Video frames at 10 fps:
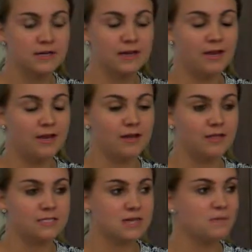
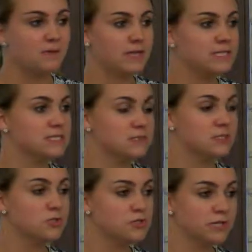and I did some
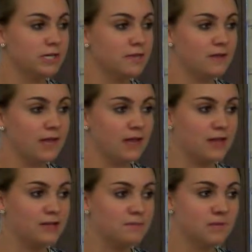suturing in the
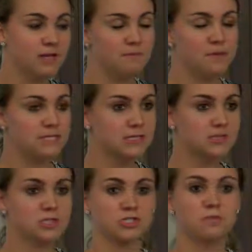end. But basically, it
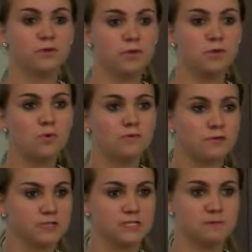was just a really cool
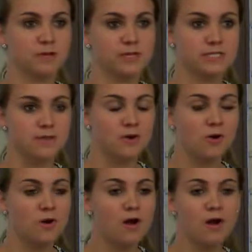first experience in the
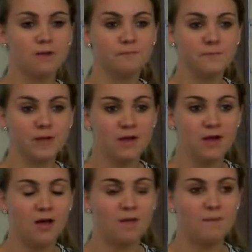OR.
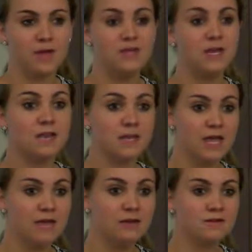And then in the
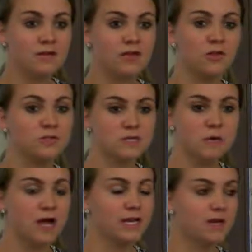end, they close the
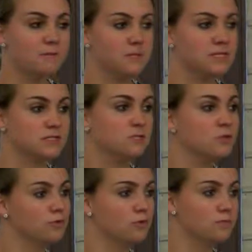body up because the
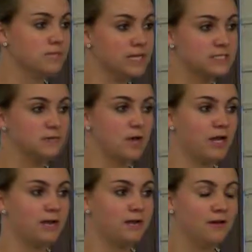funeral home takes the
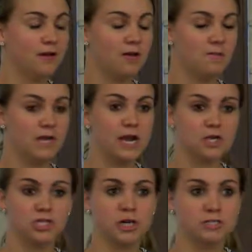body, and I
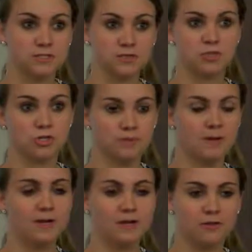actually got to suture the
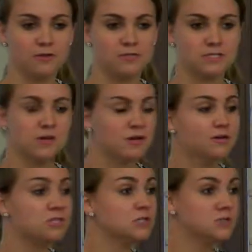body closed,
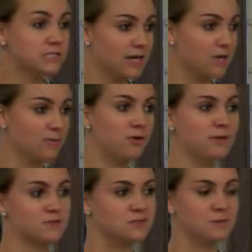which it was terrible
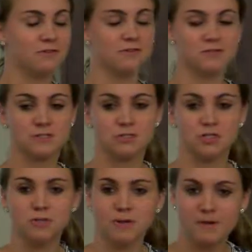because it was my first
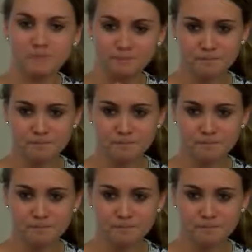suture, but